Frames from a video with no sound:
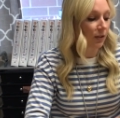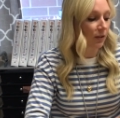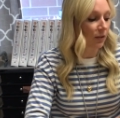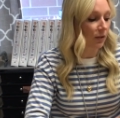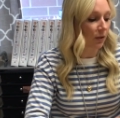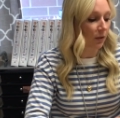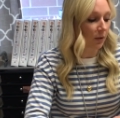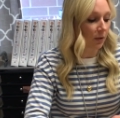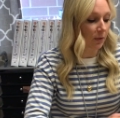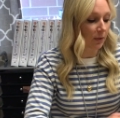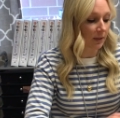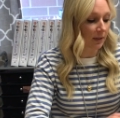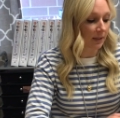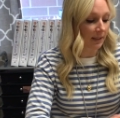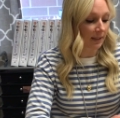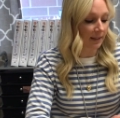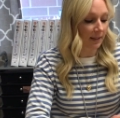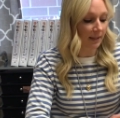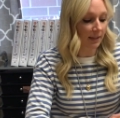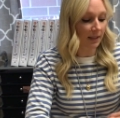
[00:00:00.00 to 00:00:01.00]
So
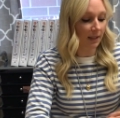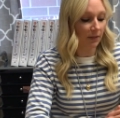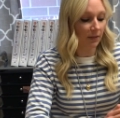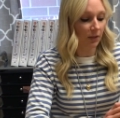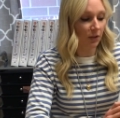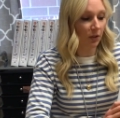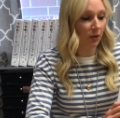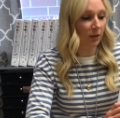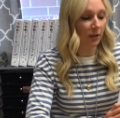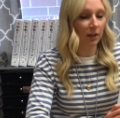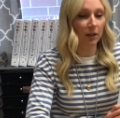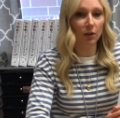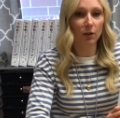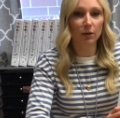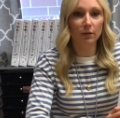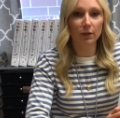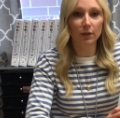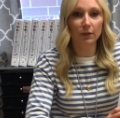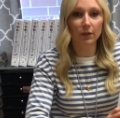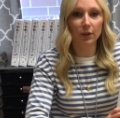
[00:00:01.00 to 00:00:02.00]
Lisa's given you a little
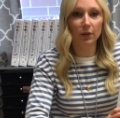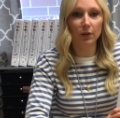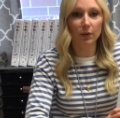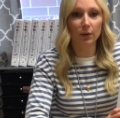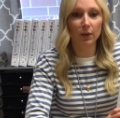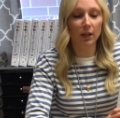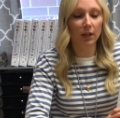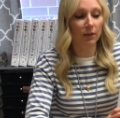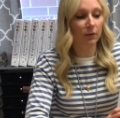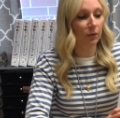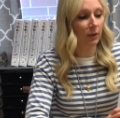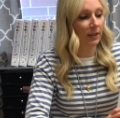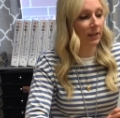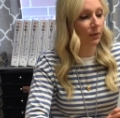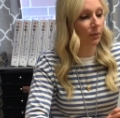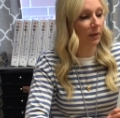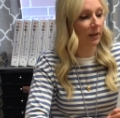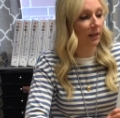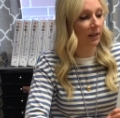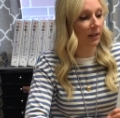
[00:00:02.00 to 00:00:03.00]
overview of what's
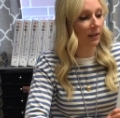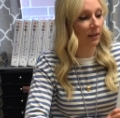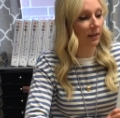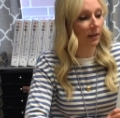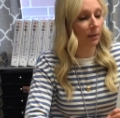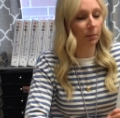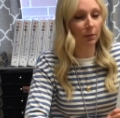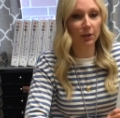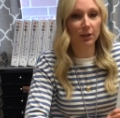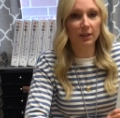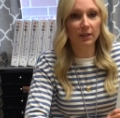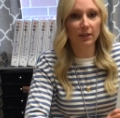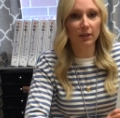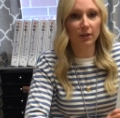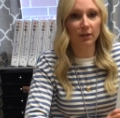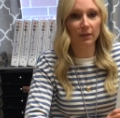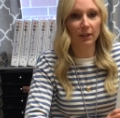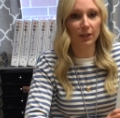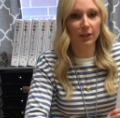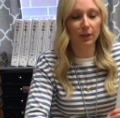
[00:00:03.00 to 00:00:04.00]
within the Bridges
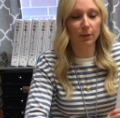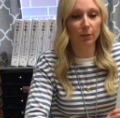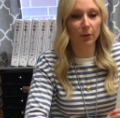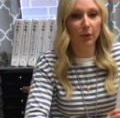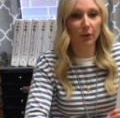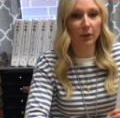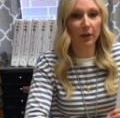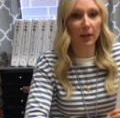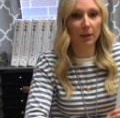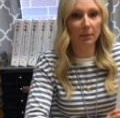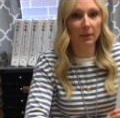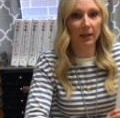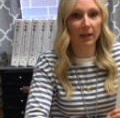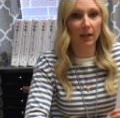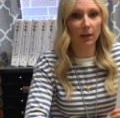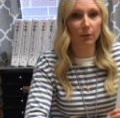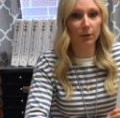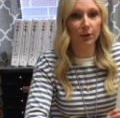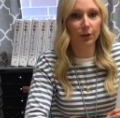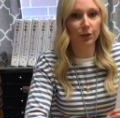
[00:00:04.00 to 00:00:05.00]
Intervention Program, and I
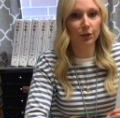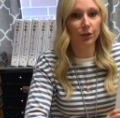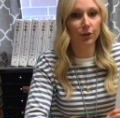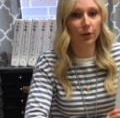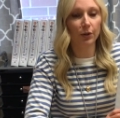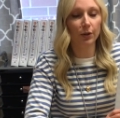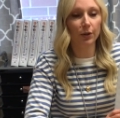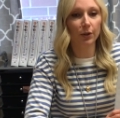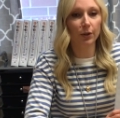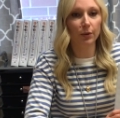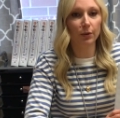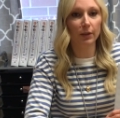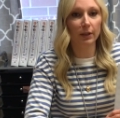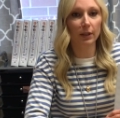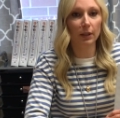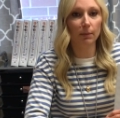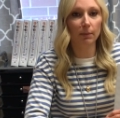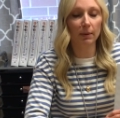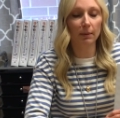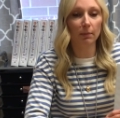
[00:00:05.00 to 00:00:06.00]
want to show you a
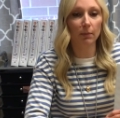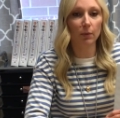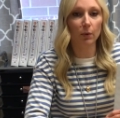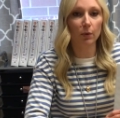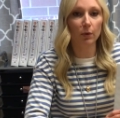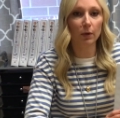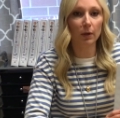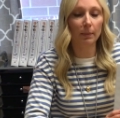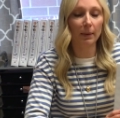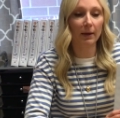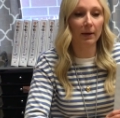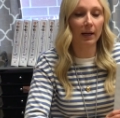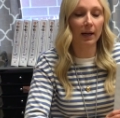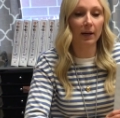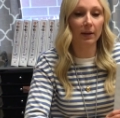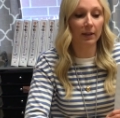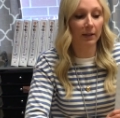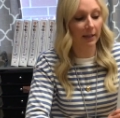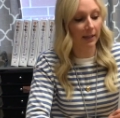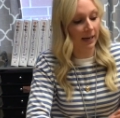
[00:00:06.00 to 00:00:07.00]
little bit more about how
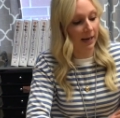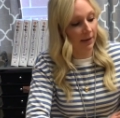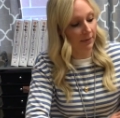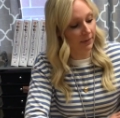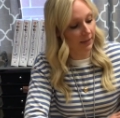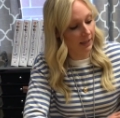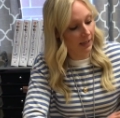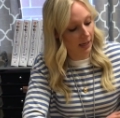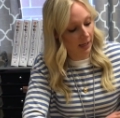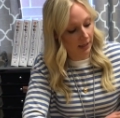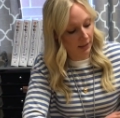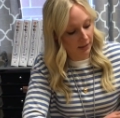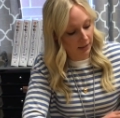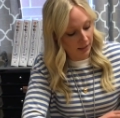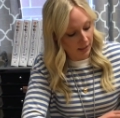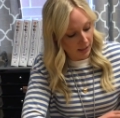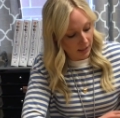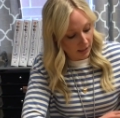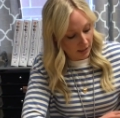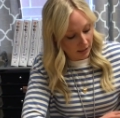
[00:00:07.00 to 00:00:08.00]
to navigate
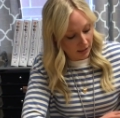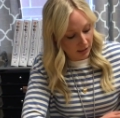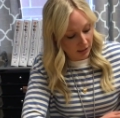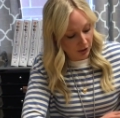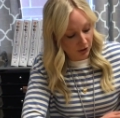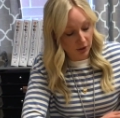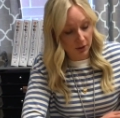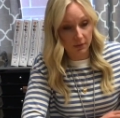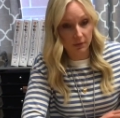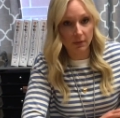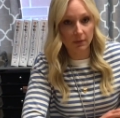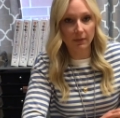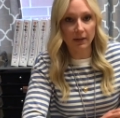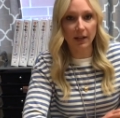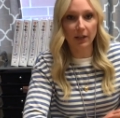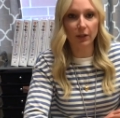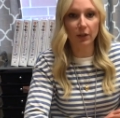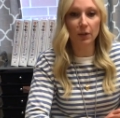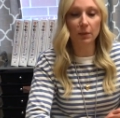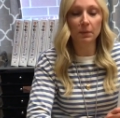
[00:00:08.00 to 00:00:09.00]
each of the
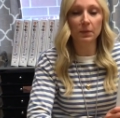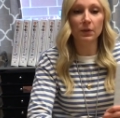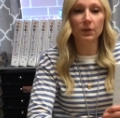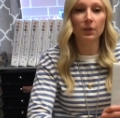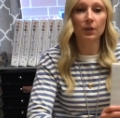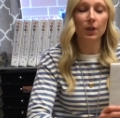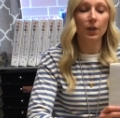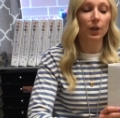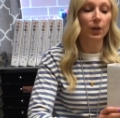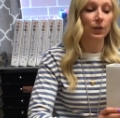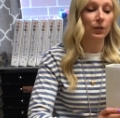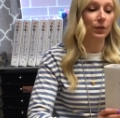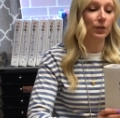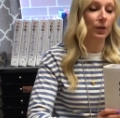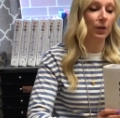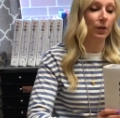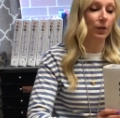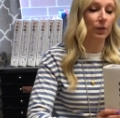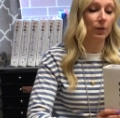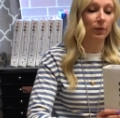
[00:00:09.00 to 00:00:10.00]
volumes.
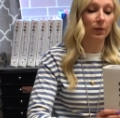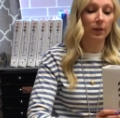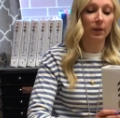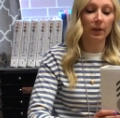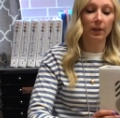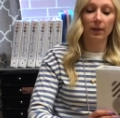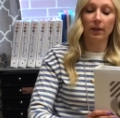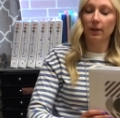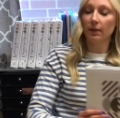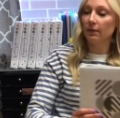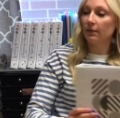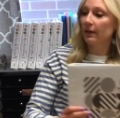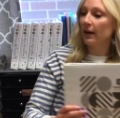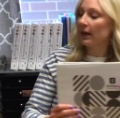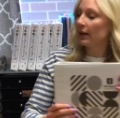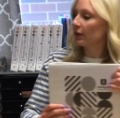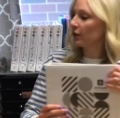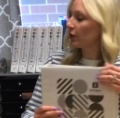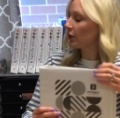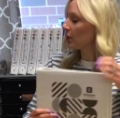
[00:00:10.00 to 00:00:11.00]
So the
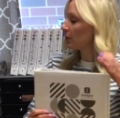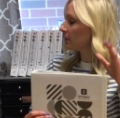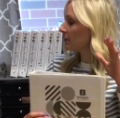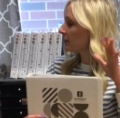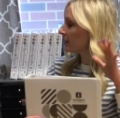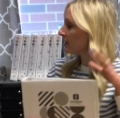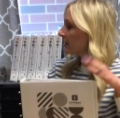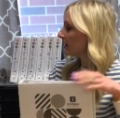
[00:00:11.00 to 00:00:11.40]
volumes